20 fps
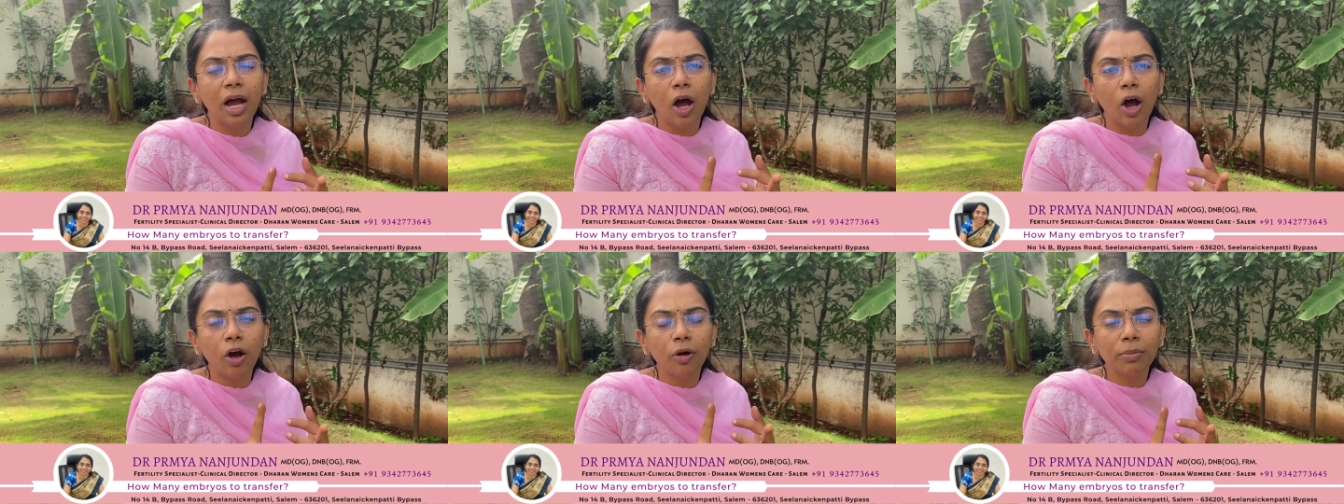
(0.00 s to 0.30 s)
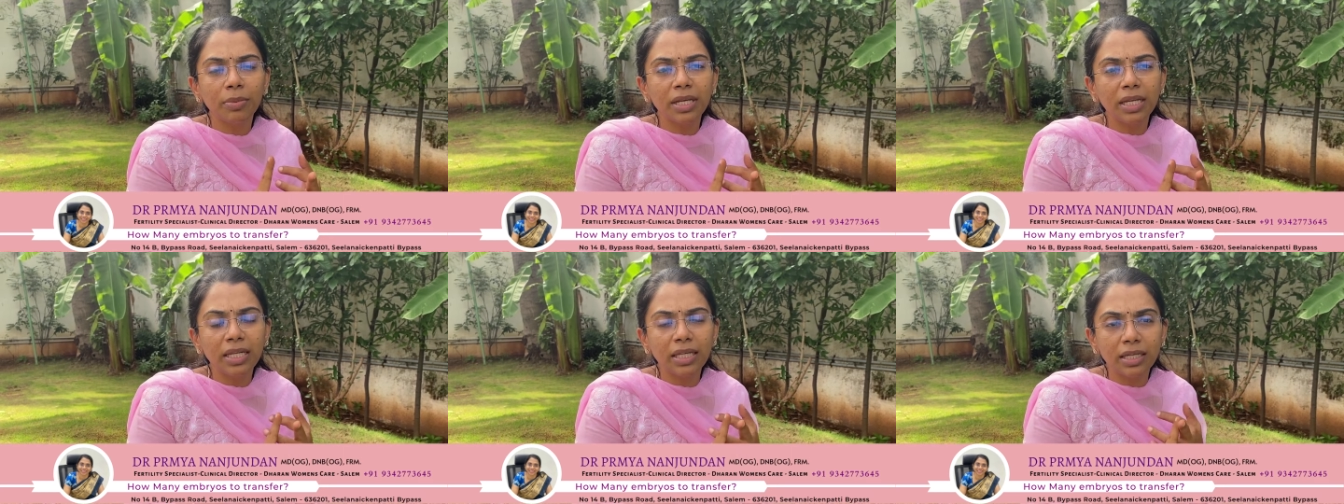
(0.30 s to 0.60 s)
how
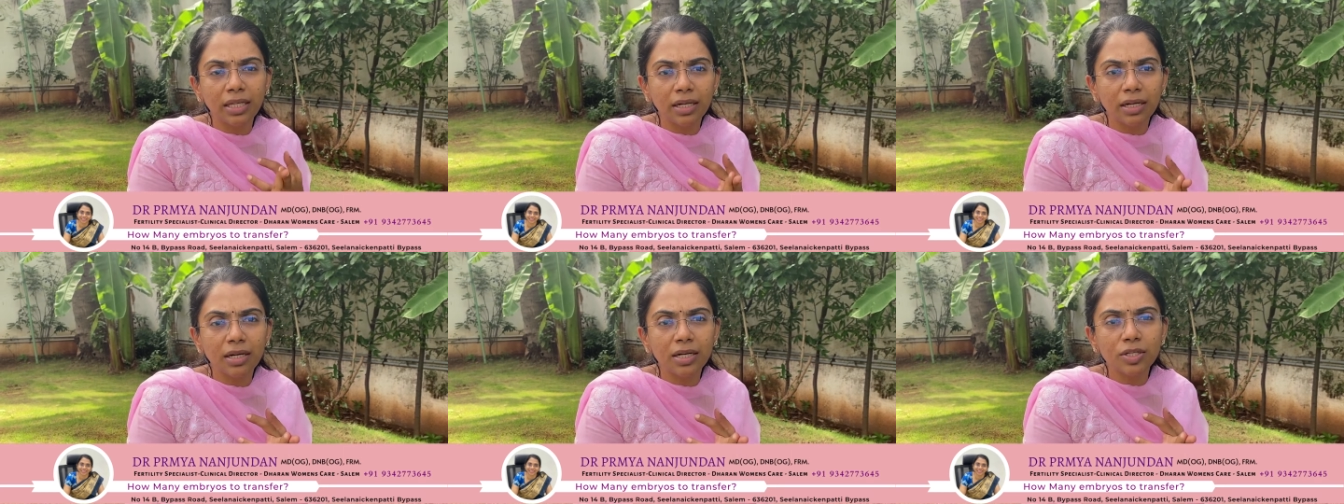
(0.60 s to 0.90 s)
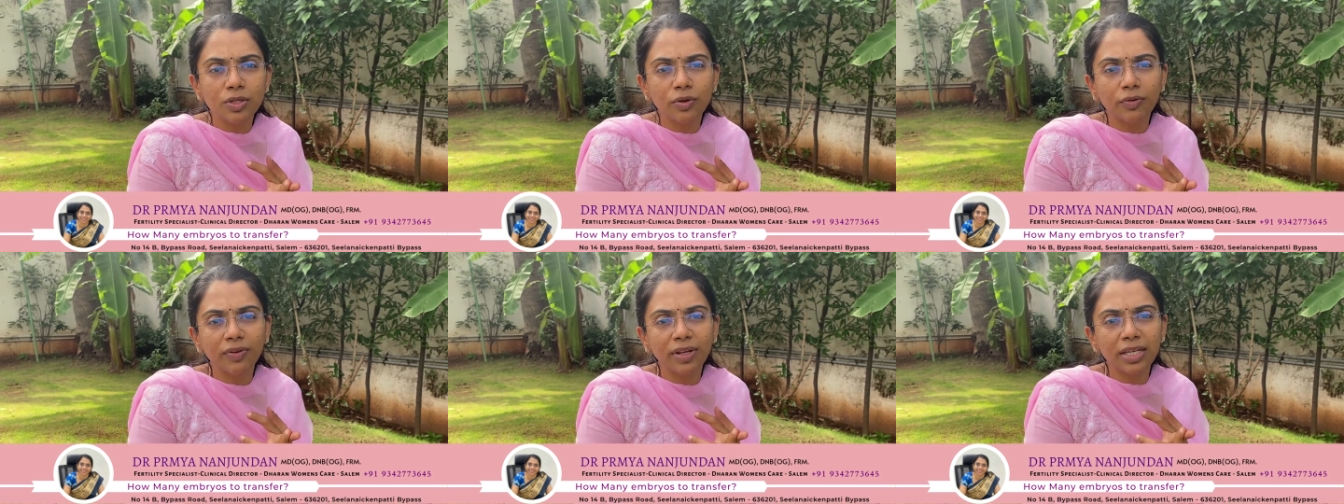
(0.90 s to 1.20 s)
many
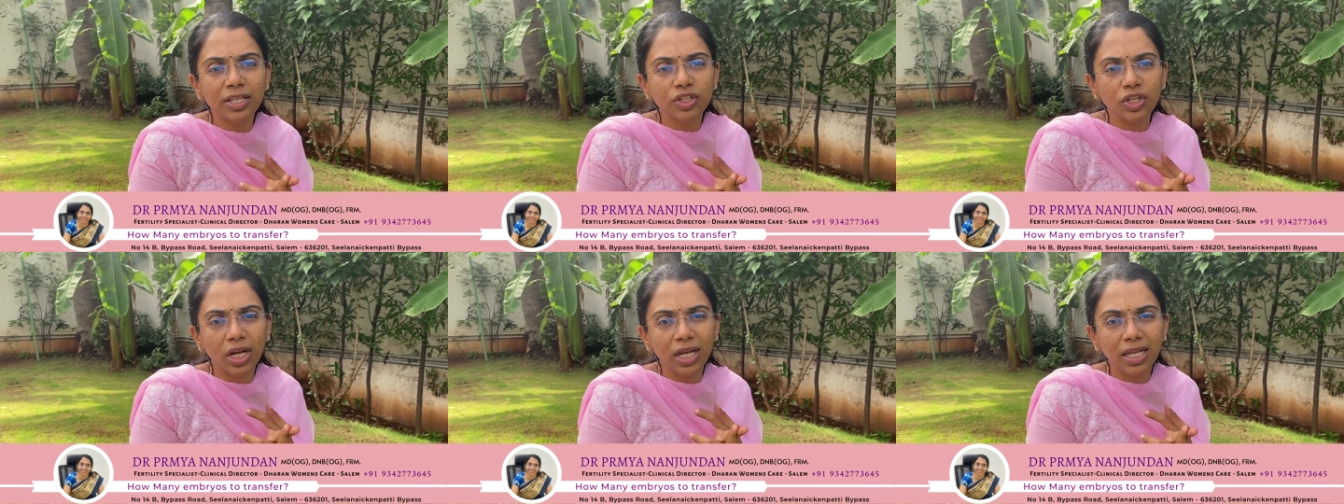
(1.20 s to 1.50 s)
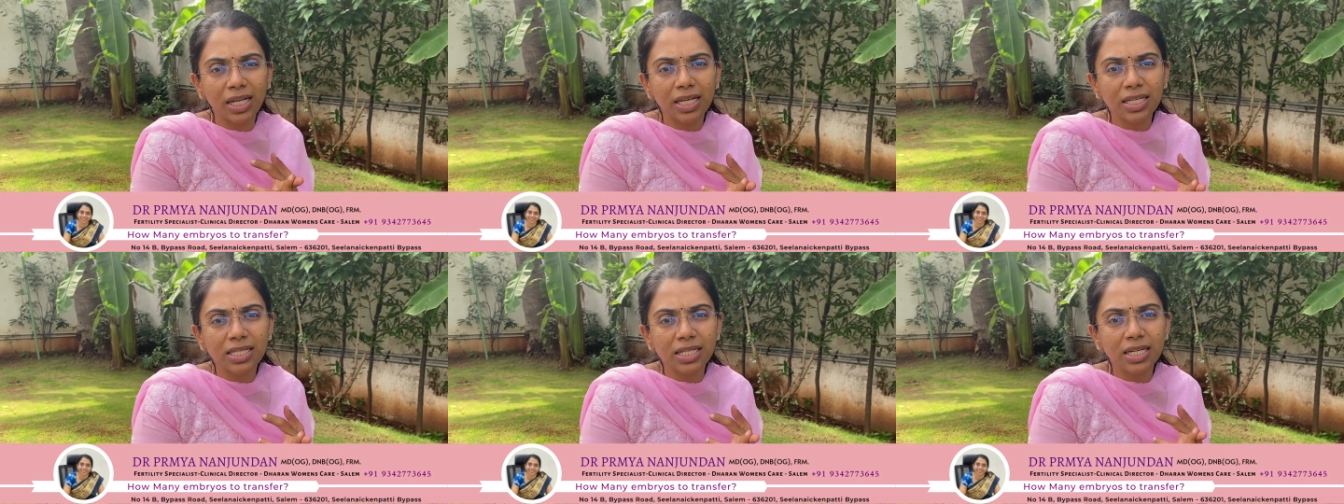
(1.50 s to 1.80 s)
years of like
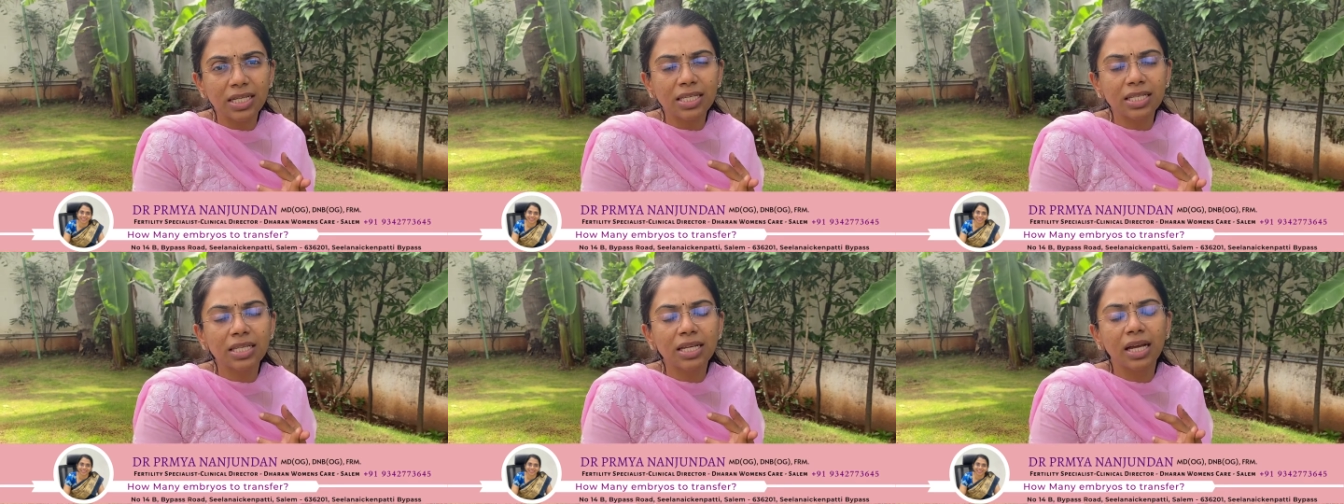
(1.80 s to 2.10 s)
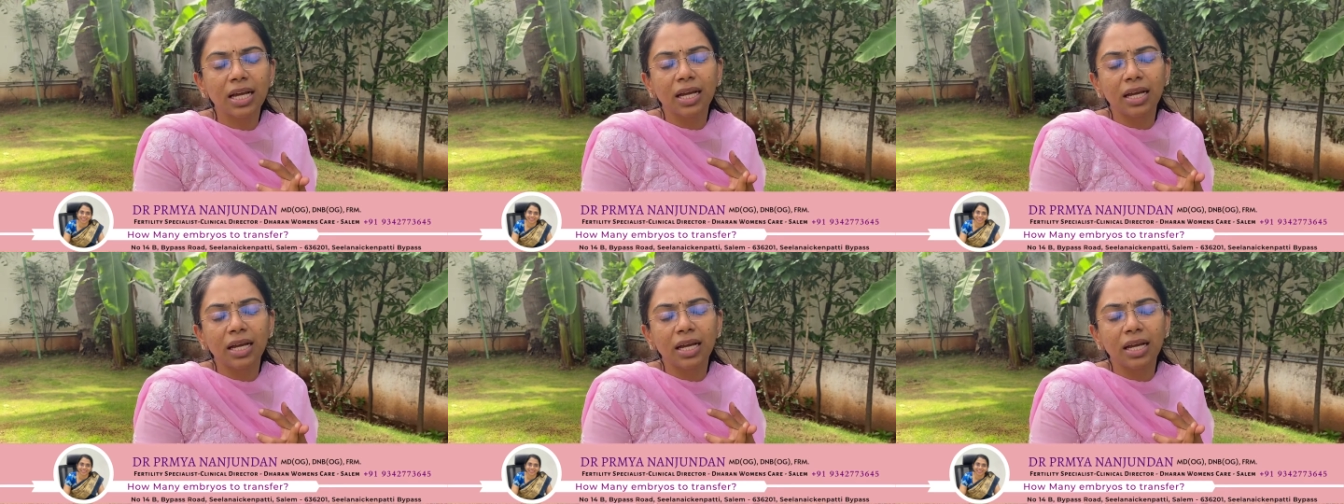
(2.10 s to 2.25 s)
childlessness